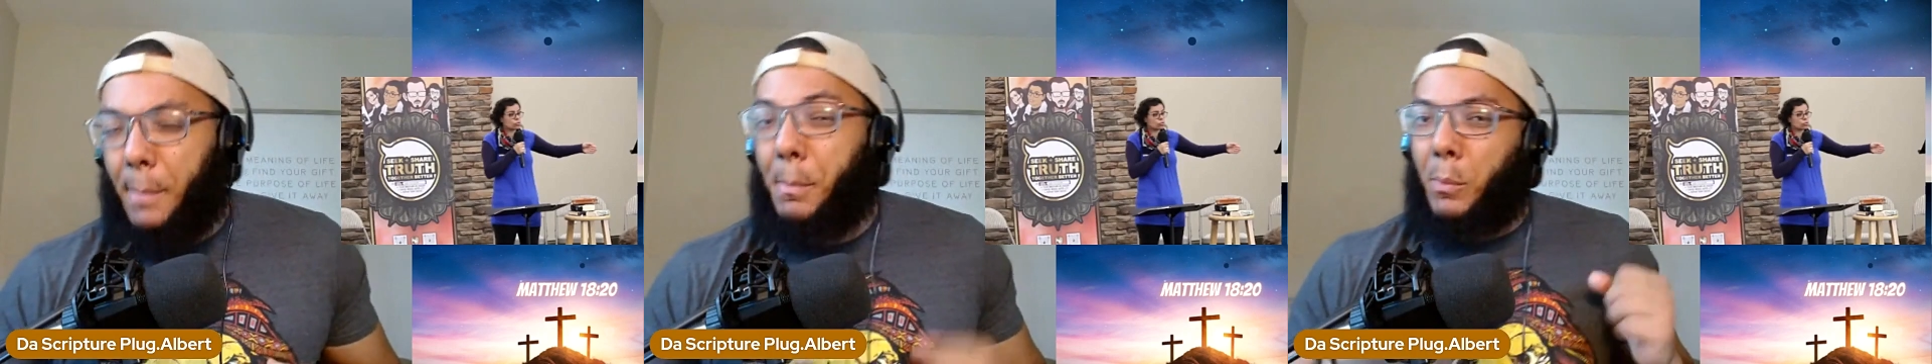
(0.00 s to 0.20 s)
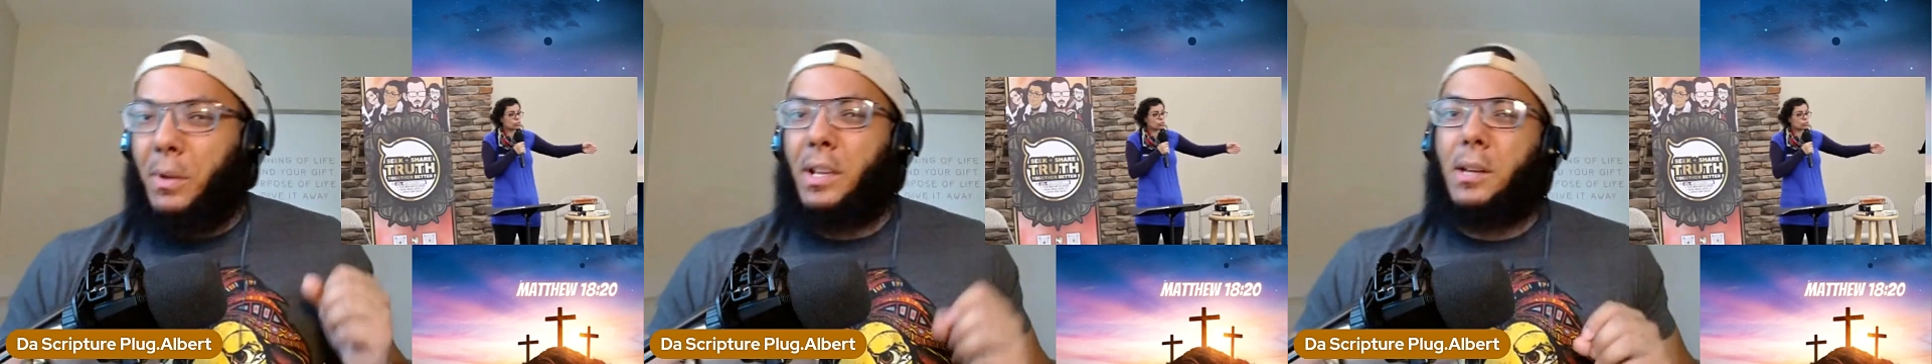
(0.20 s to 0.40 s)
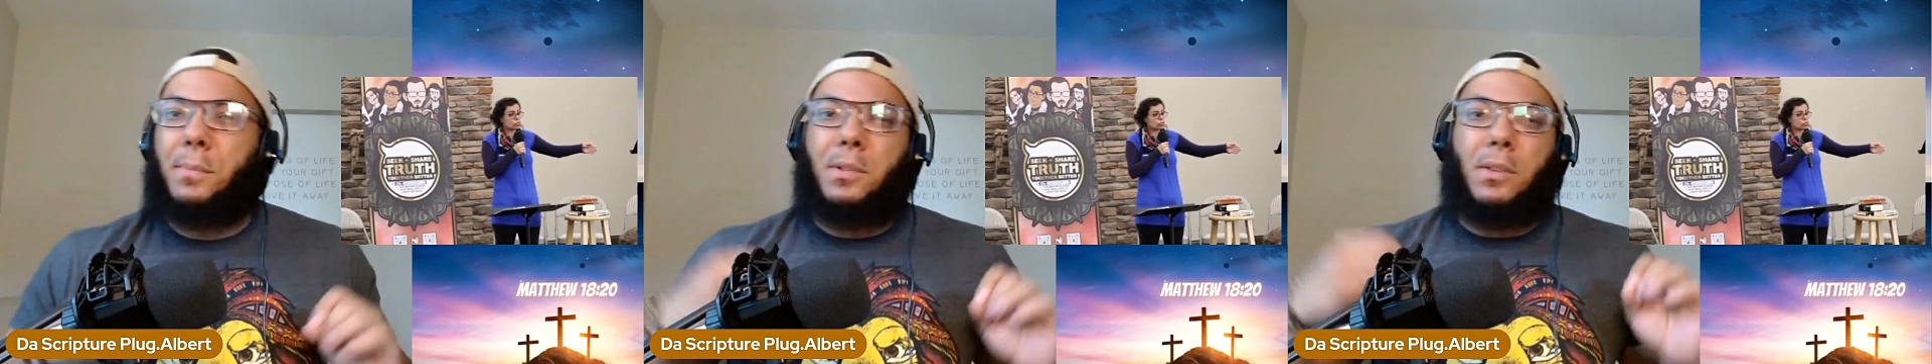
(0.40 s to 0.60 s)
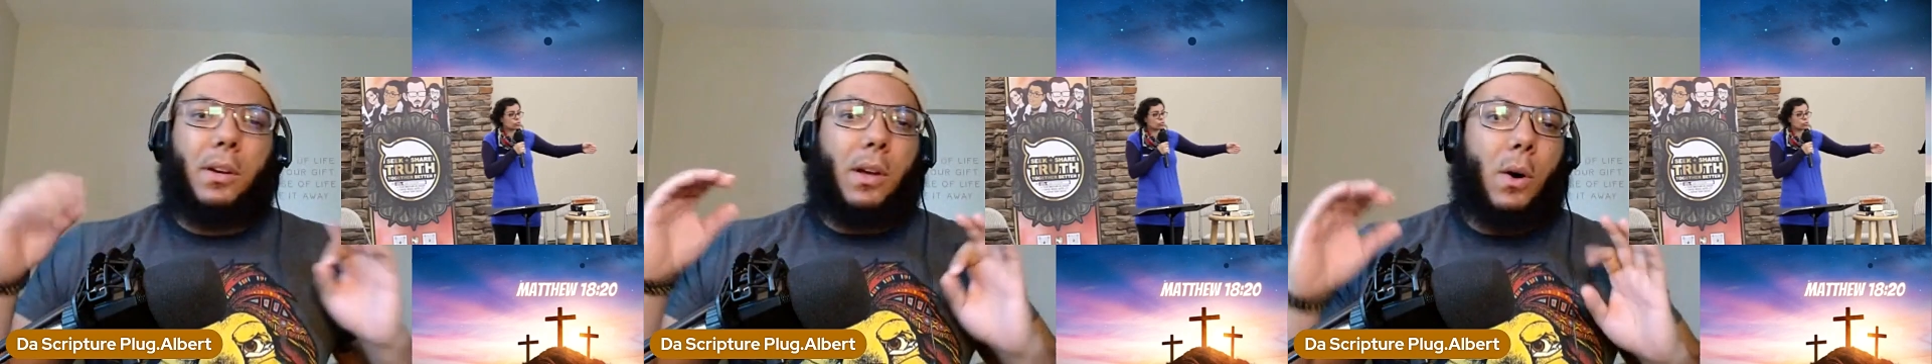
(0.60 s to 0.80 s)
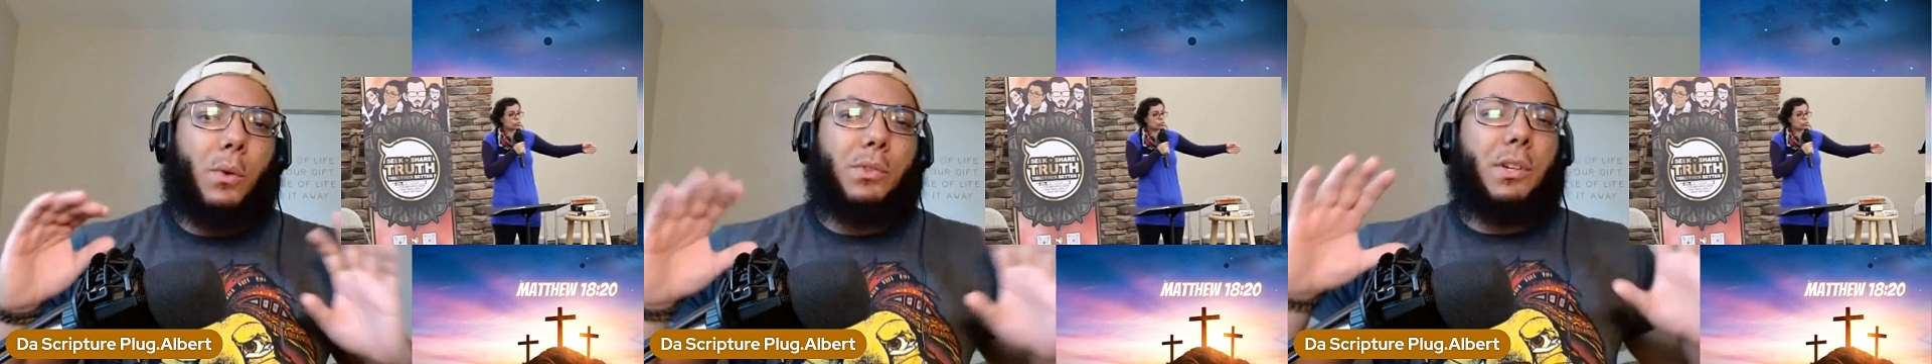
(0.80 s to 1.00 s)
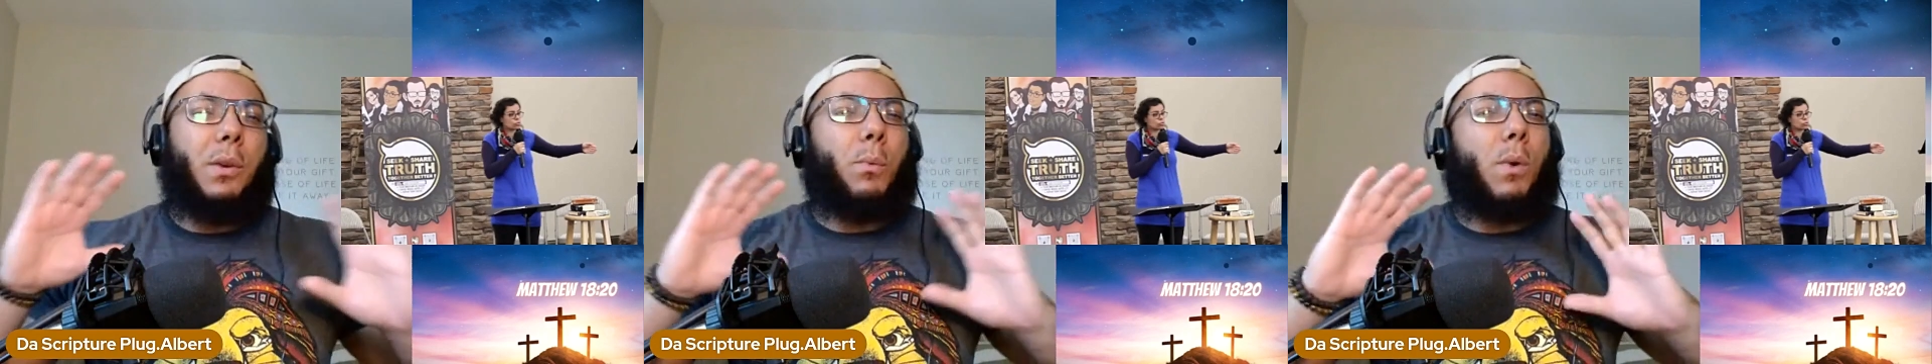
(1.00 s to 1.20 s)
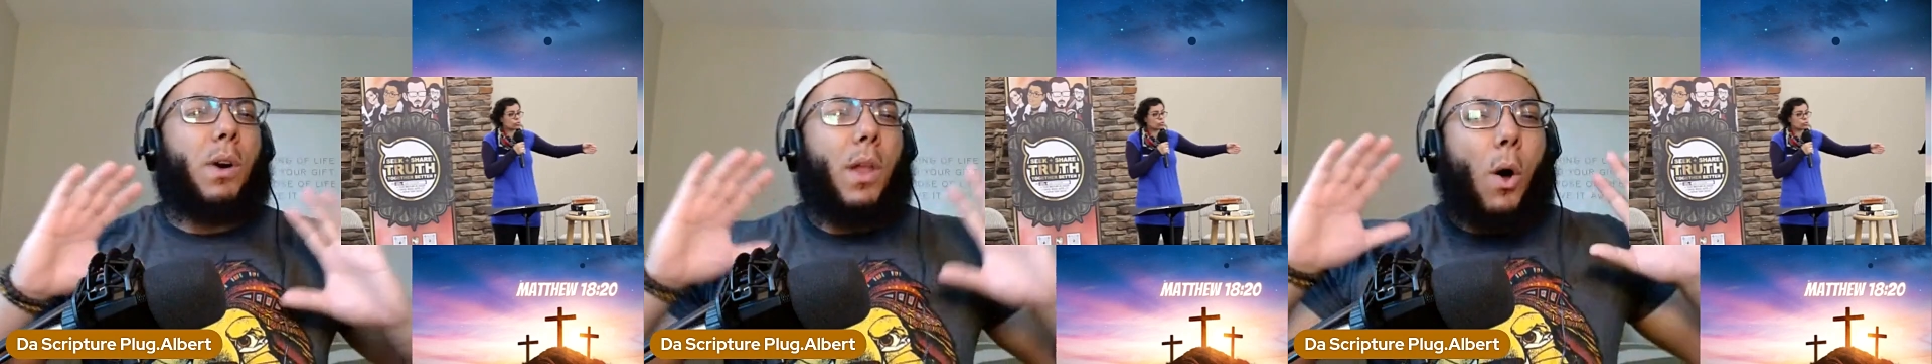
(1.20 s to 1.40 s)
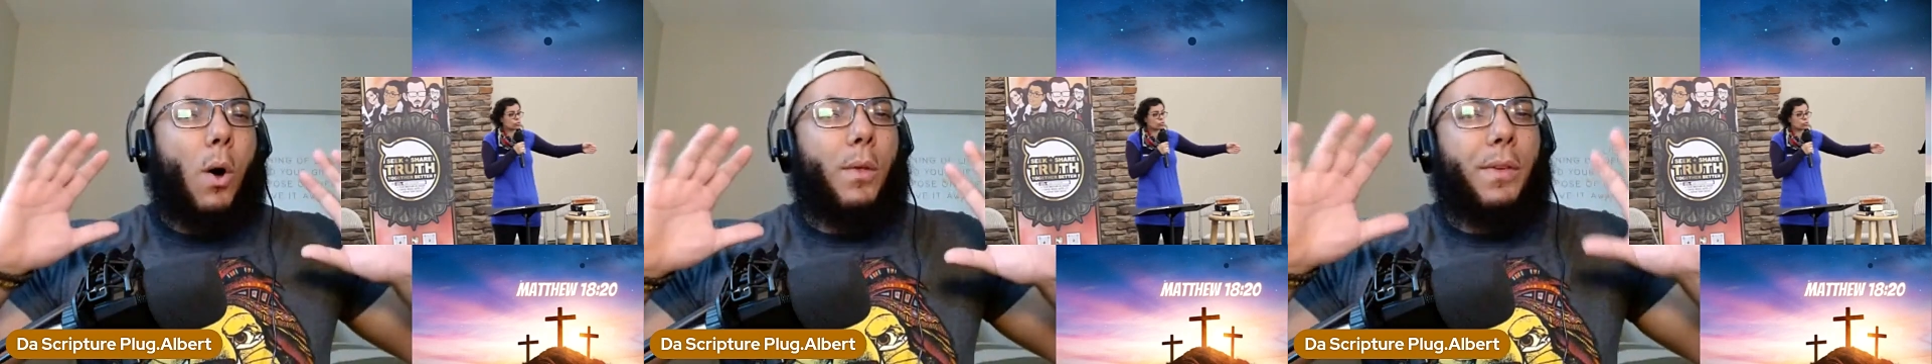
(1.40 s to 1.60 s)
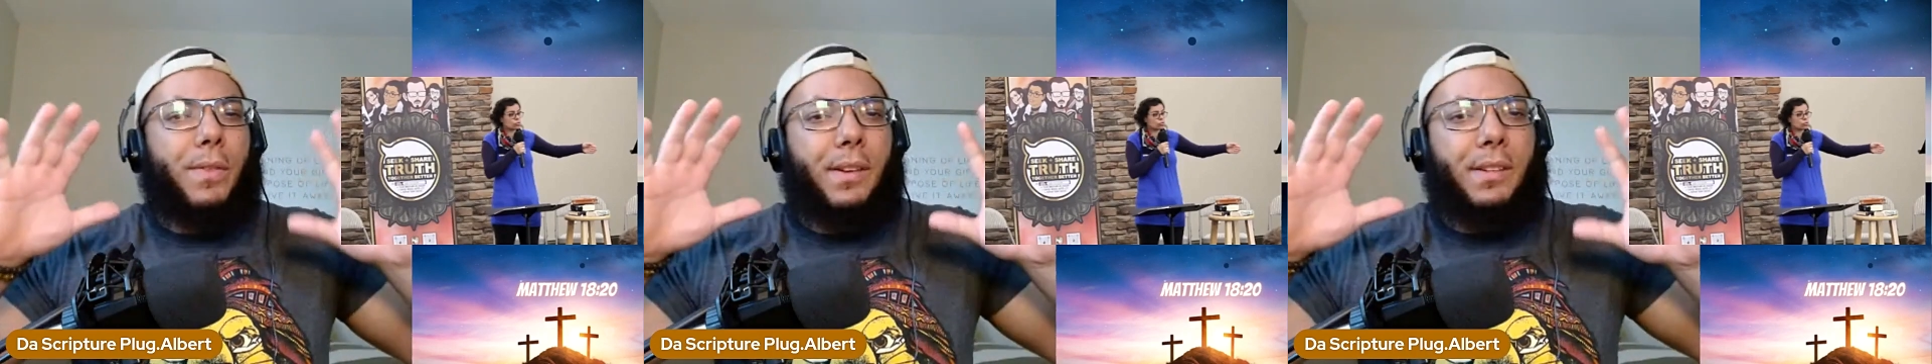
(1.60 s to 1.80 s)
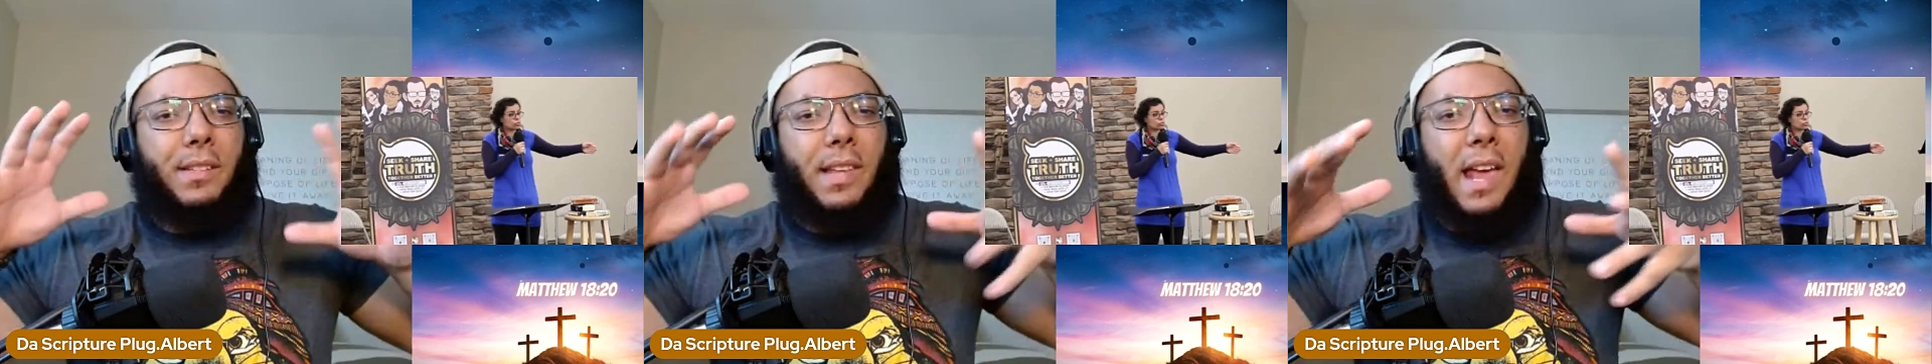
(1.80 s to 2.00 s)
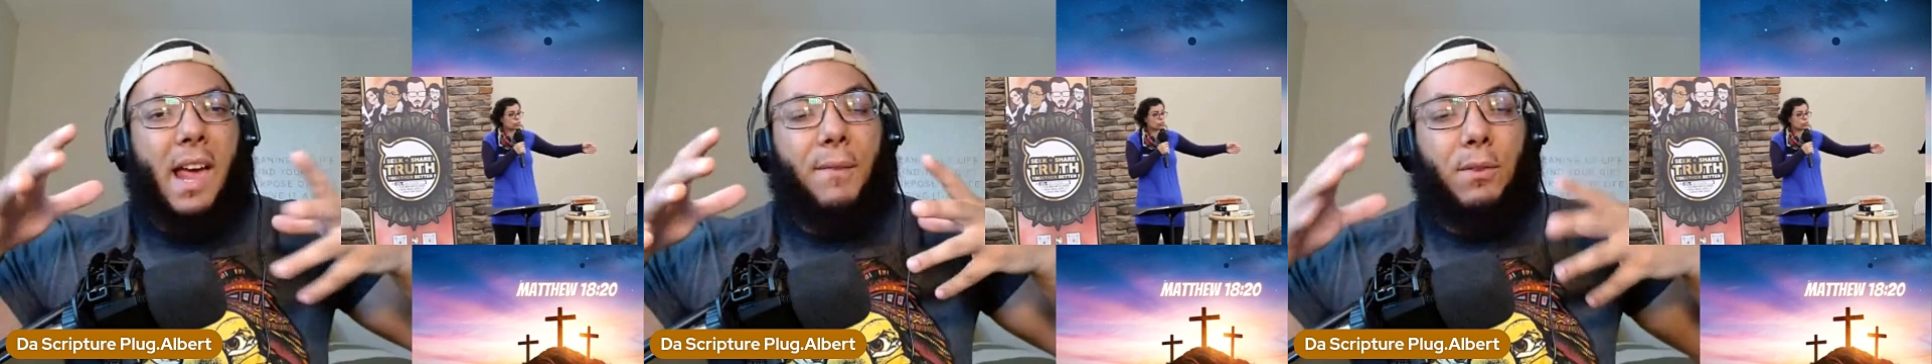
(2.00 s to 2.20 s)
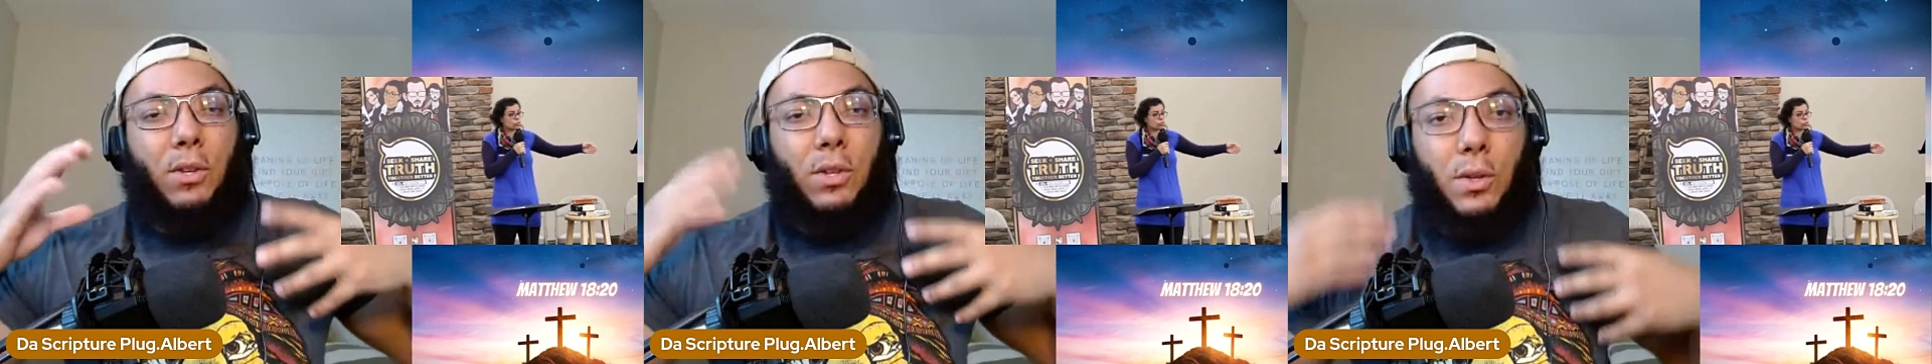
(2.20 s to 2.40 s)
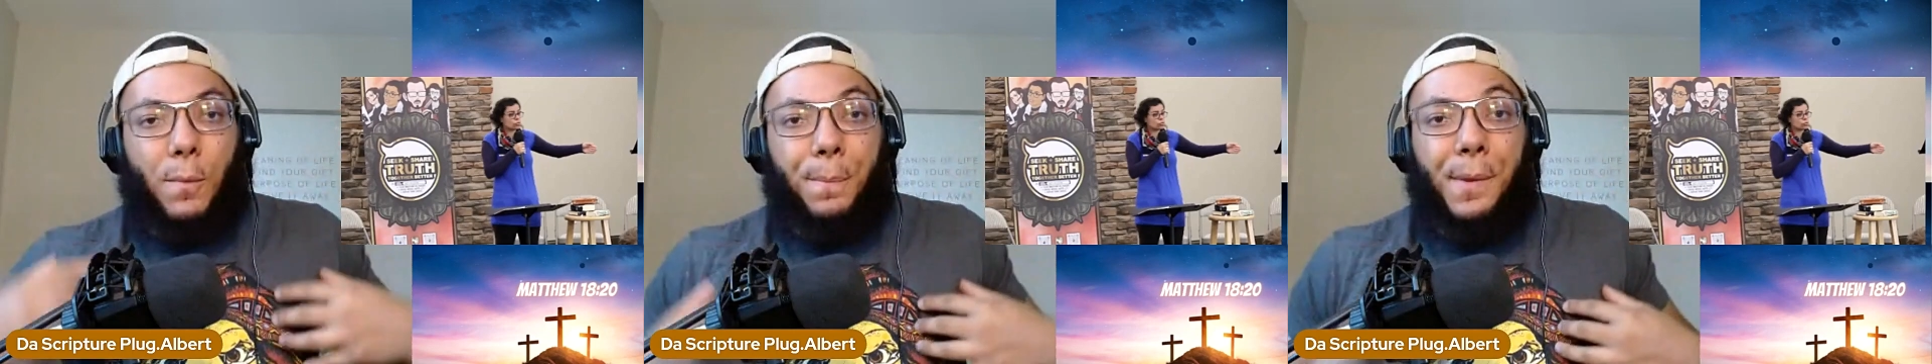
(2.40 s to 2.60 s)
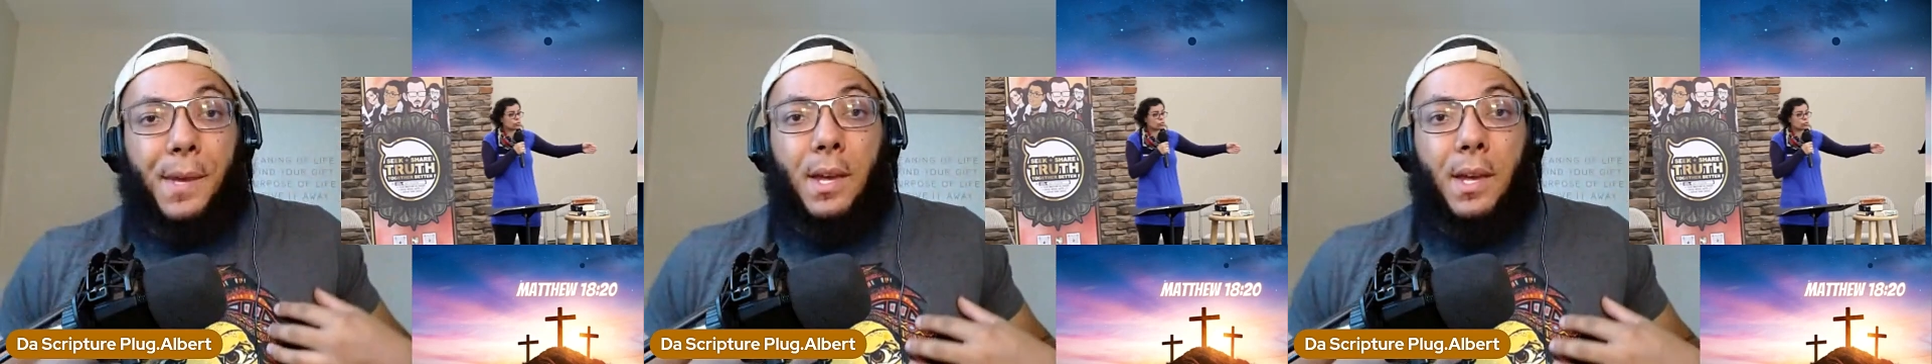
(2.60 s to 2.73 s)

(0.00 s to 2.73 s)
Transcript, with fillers: But when it comes to the culture and what all the things that they have to do,